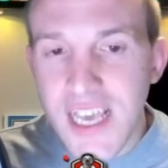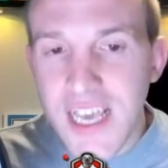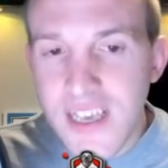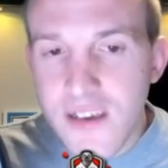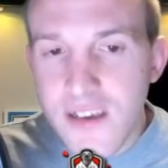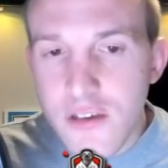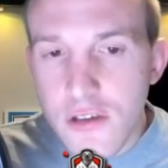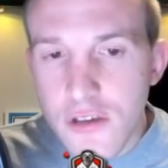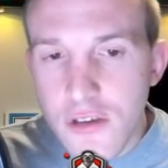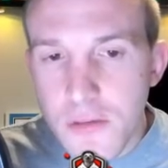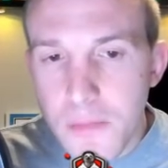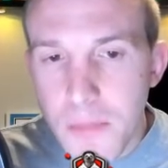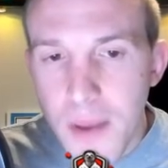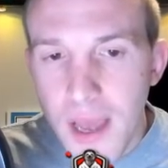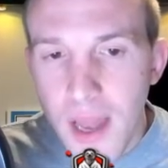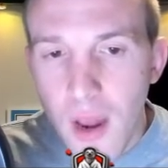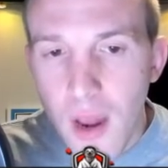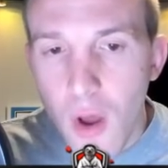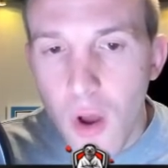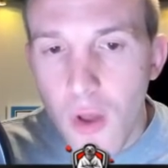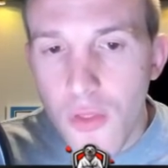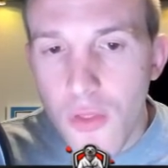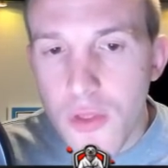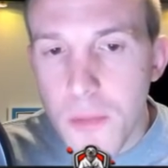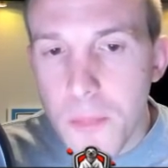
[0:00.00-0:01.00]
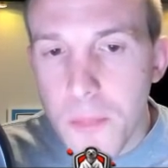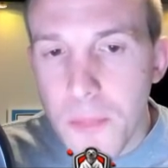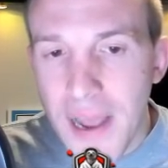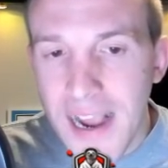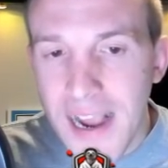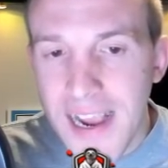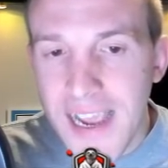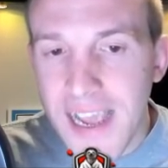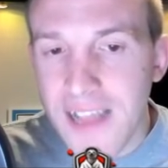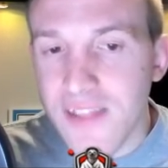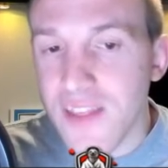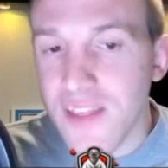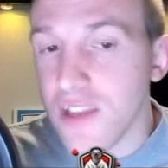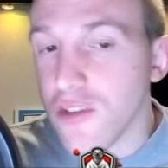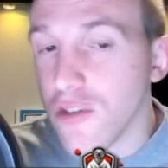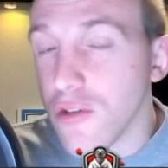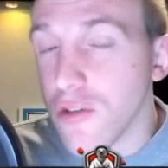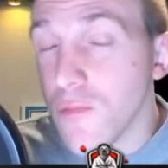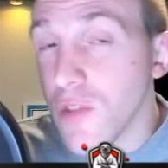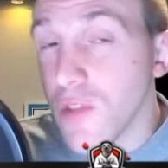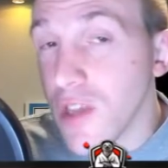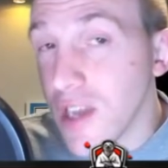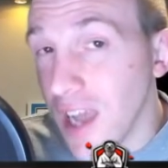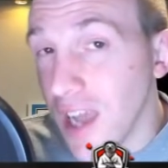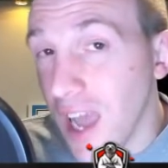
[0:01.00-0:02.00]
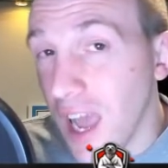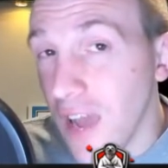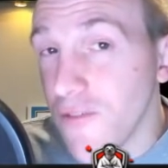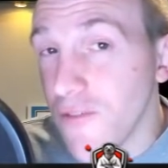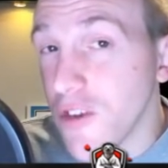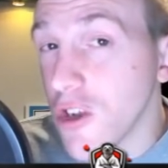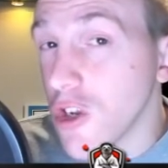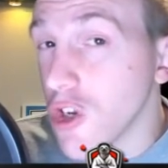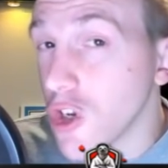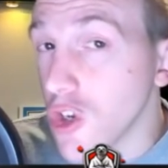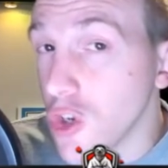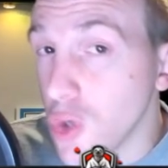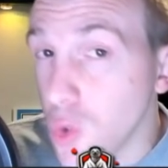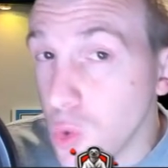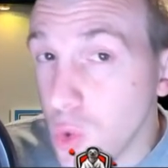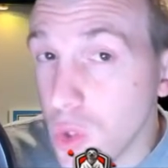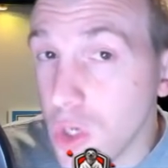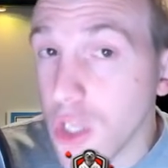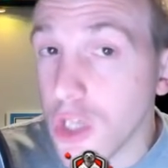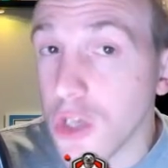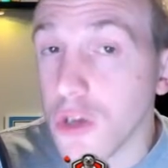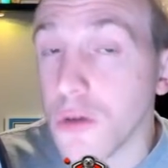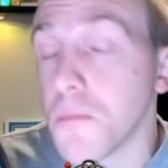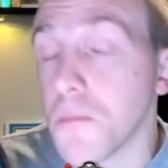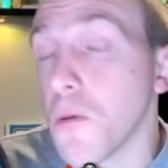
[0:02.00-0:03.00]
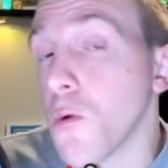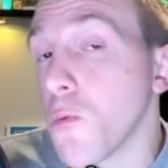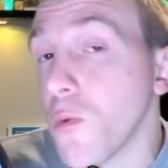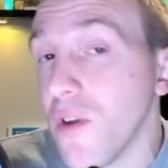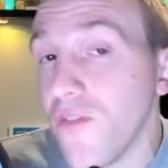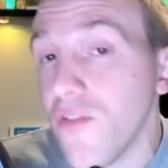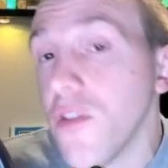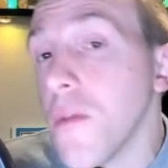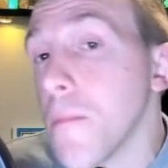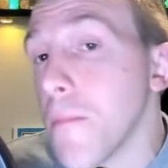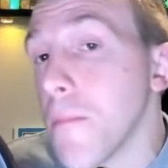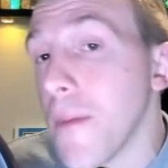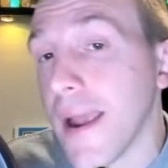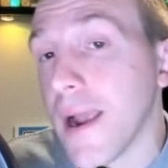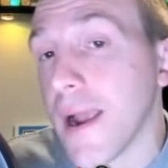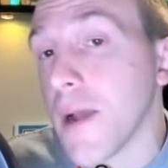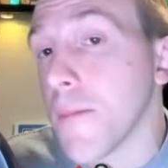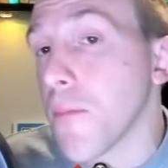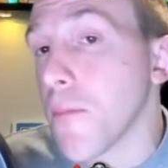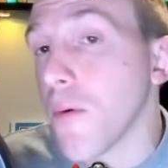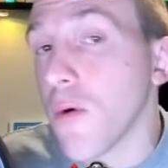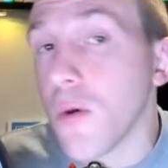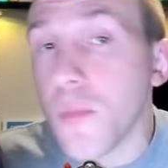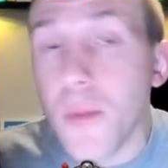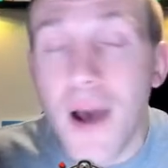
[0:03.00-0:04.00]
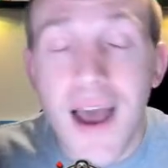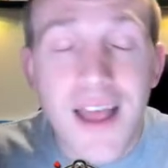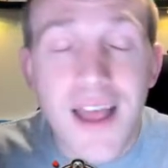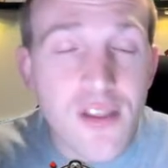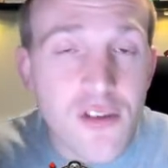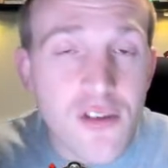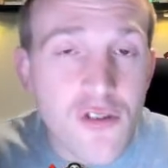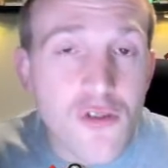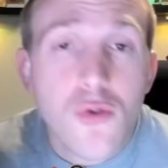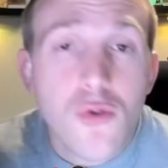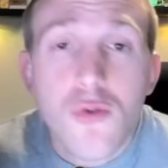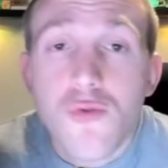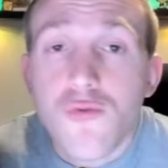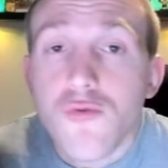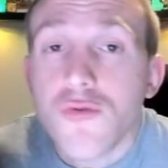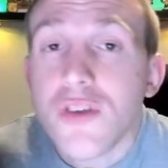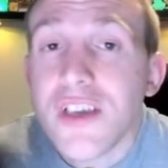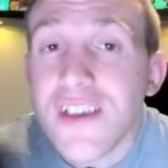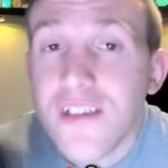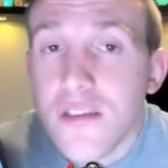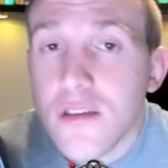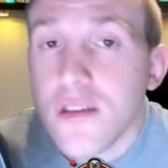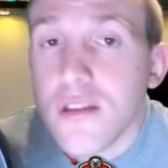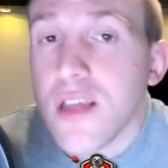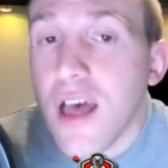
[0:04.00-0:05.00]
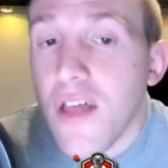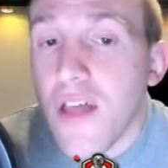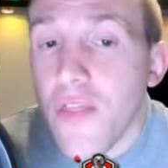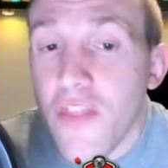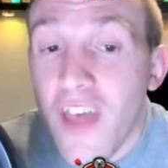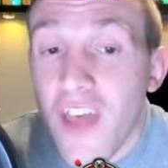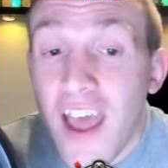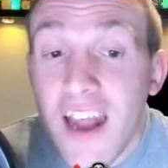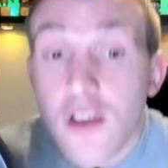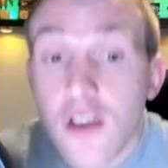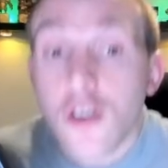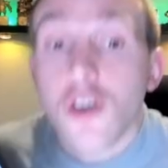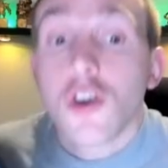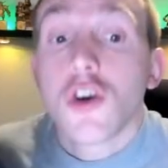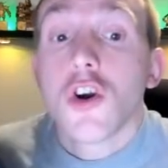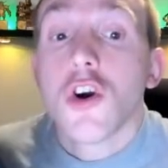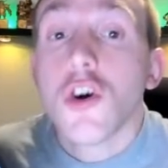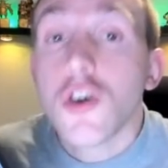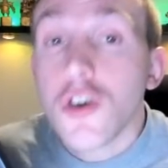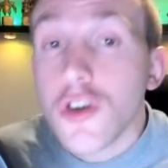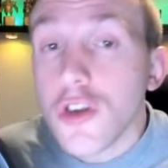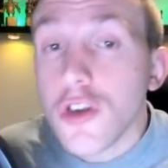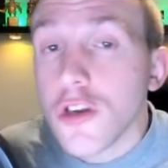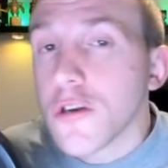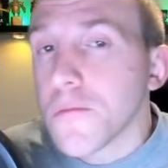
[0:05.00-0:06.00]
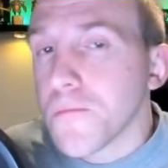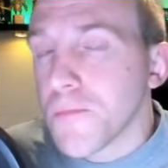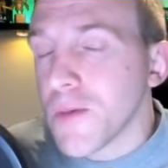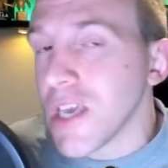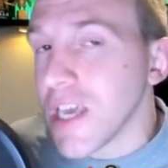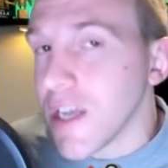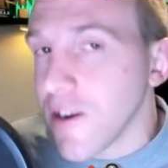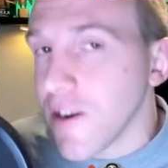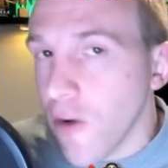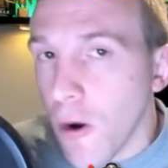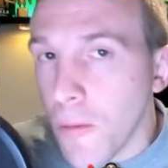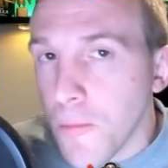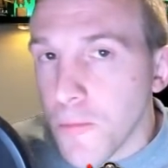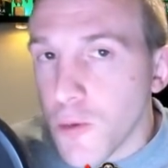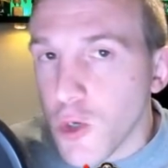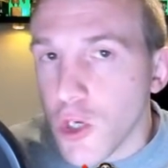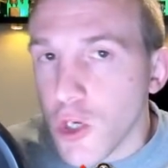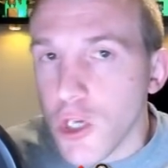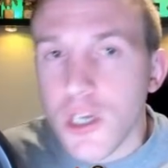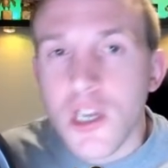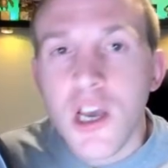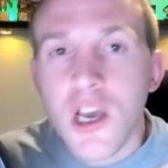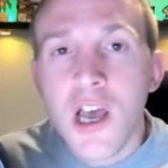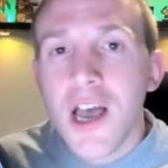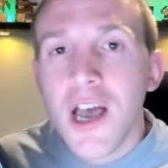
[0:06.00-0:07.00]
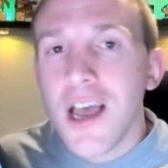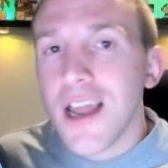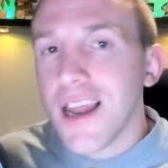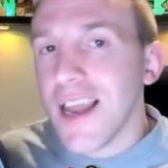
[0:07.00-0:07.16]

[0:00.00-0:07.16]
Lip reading: Heal spell on the back end. That's something I haven't shown you, but with the Pekka Bobat, there's no reason that that couldn't be an option.